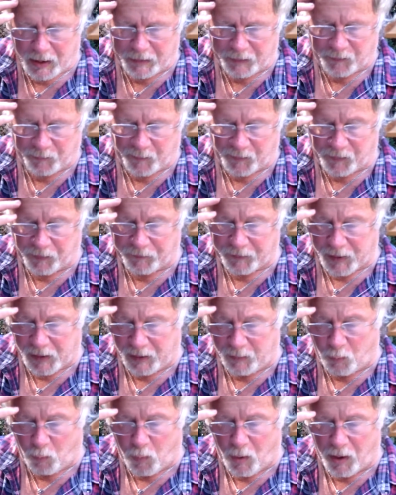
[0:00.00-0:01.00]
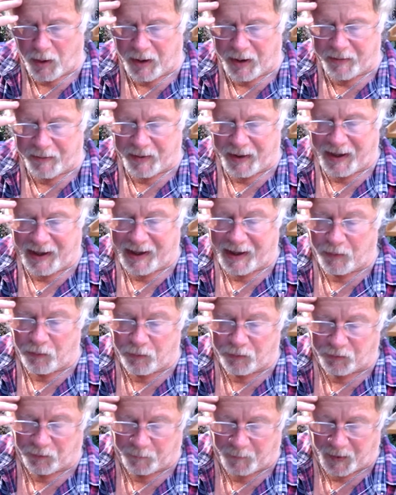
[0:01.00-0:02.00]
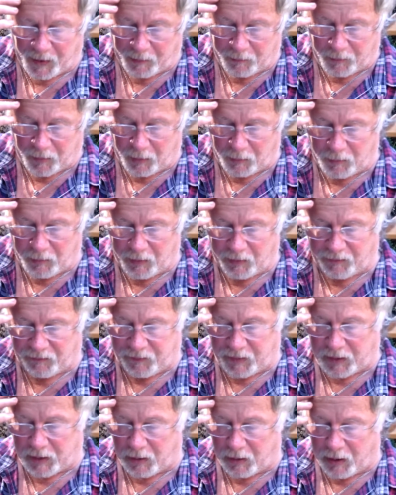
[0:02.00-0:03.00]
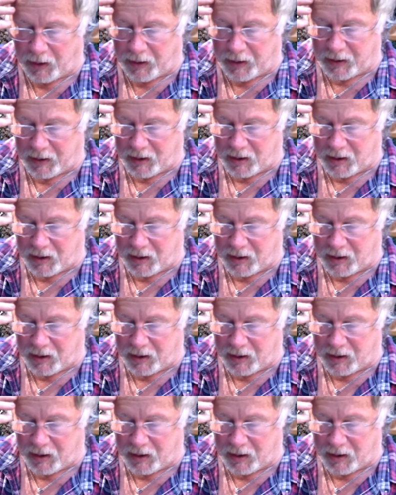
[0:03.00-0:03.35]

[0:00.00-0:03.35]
And specifically, why the house sparrow is declining?